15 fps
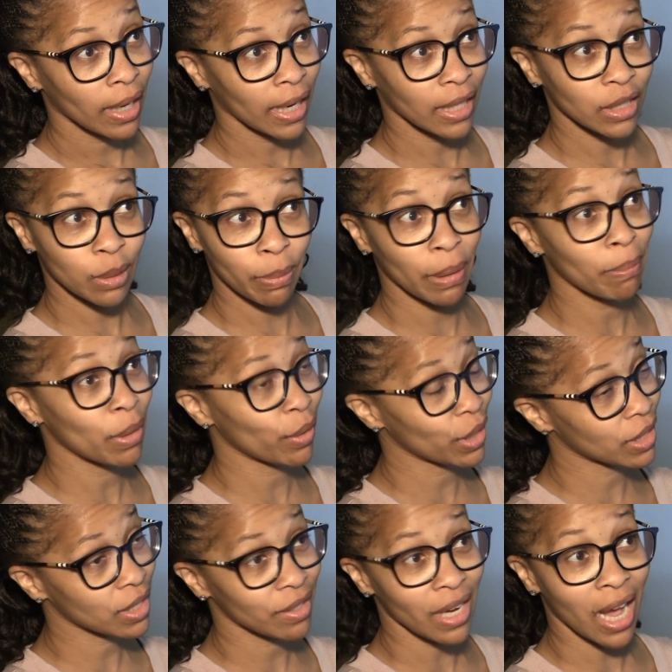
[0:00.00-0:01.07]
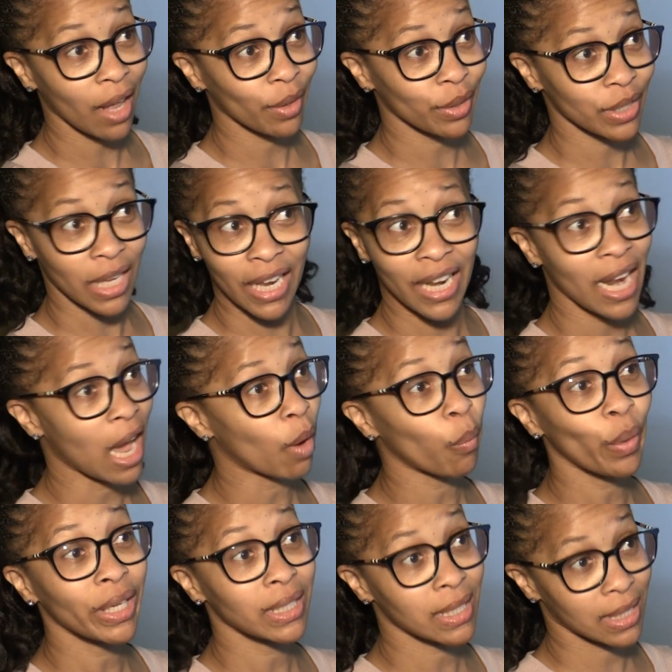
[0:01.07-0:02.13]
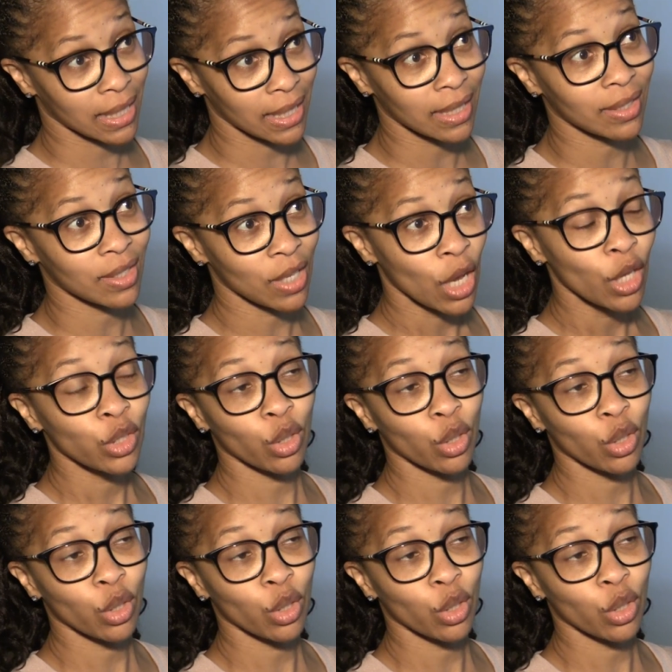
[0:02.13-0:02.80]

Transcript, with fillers: and spend millions of dollars and not win seats.